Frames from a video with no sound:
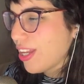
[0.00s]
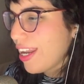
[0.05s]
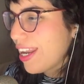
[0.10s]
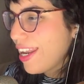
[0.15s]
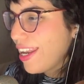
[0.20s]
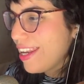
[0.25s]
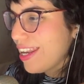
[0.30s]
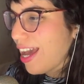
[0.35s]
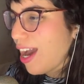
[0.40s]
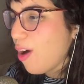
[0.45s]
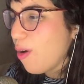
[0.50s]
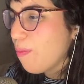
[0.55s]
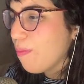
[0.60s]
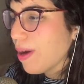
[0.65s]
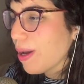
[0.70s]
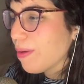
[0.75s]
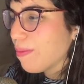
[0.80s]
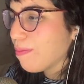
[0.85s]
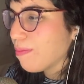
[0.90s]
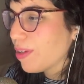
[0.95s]
Now
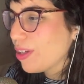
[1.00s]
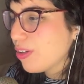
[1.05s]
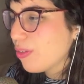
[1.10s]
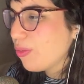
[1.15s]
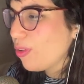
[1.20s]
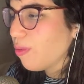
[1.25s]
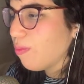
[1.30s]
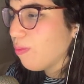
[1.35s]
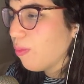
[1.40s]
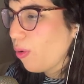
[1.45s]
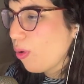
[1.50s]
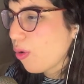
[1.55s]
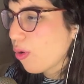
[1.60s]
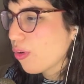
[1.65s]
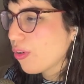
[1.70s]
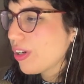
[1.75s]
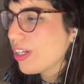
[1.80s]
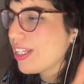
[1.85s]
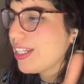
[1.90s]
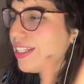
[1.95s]
my Miro
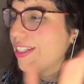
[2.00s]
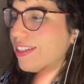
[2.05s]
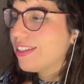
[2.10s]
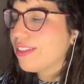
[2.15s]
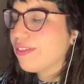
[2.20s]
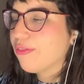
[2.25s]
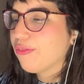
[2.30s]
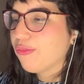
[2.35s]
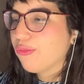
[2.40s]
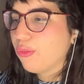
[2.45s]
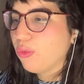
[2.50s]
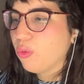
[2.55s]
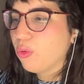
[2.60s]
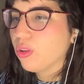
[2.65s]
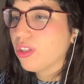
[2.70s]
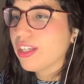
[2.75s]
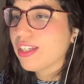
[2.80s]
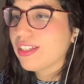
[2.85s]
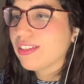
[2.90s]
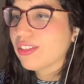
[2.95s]
board is in full
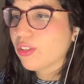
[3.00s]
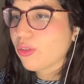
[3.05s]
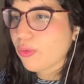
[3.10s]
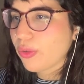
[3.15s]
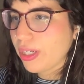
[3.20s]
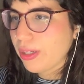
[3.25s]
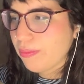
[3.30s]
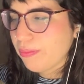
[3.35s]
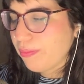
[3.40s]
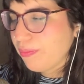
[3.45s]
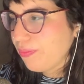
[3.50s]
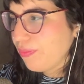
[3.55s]
screen.